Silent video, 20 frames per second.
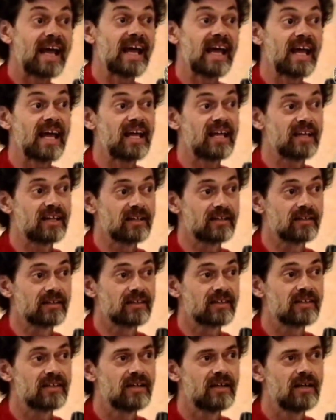
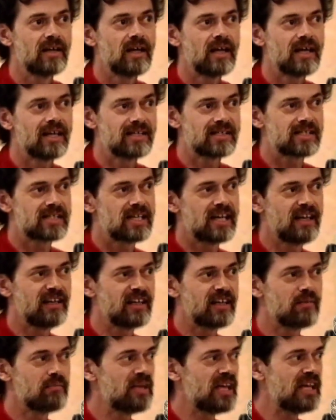and it's
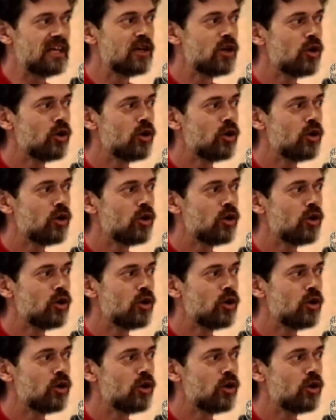telling me